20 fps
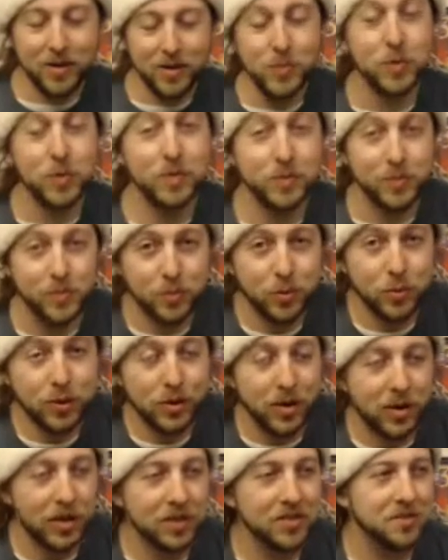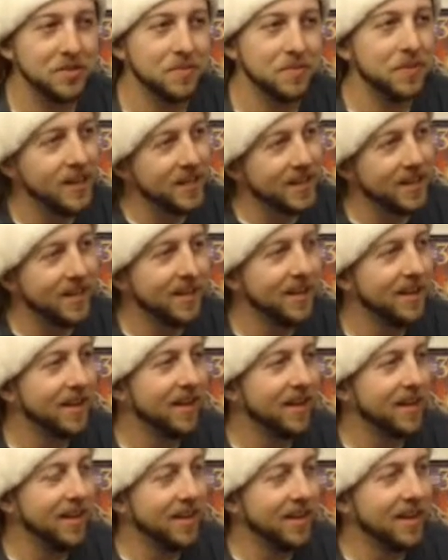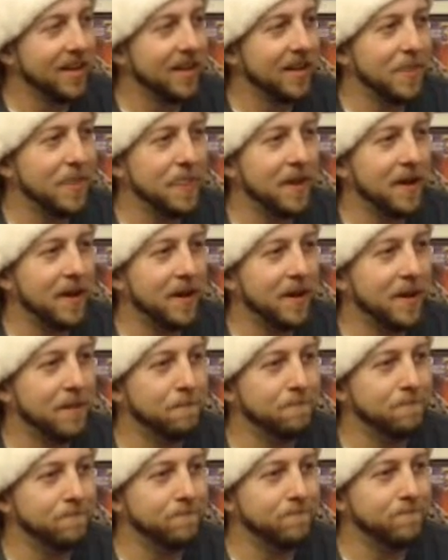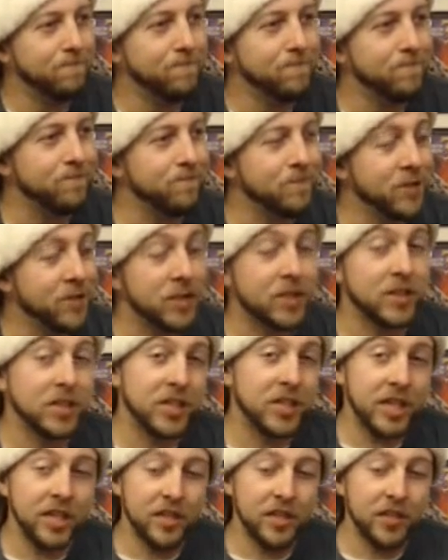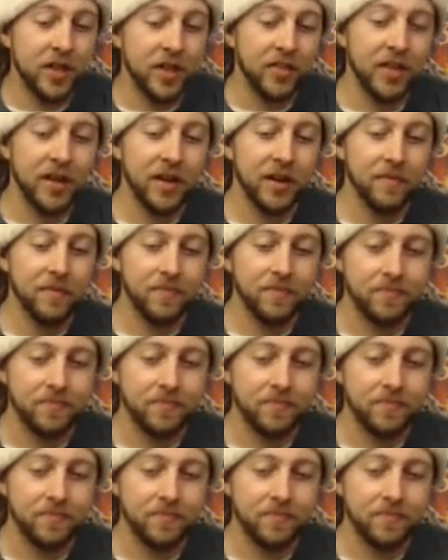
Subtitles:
which was really awesome. Jack and Jake thought that,